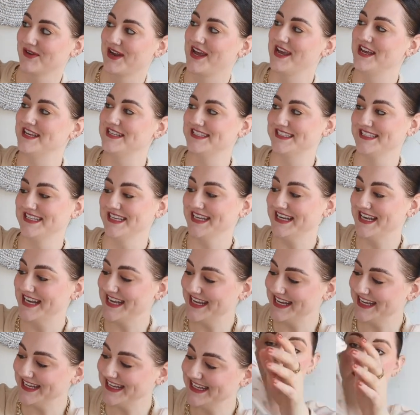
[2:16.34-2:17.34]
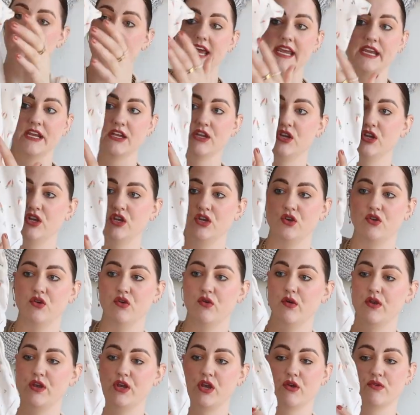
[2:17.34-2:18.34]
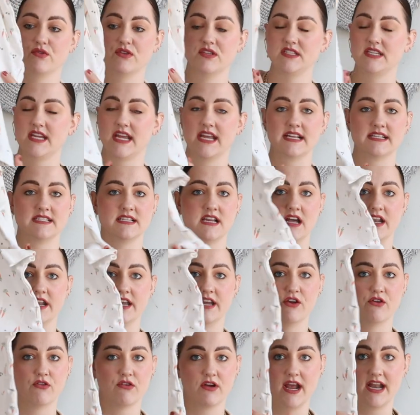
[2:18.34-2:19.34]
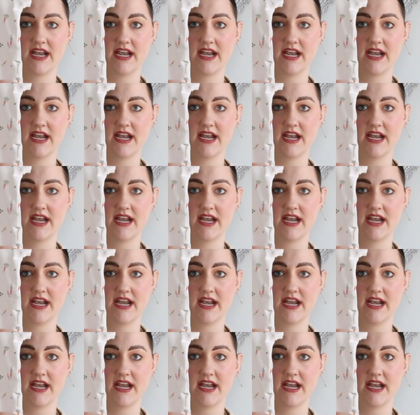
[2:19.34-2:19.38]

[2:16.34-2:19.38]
when I seen it. Like new new, no stains on it or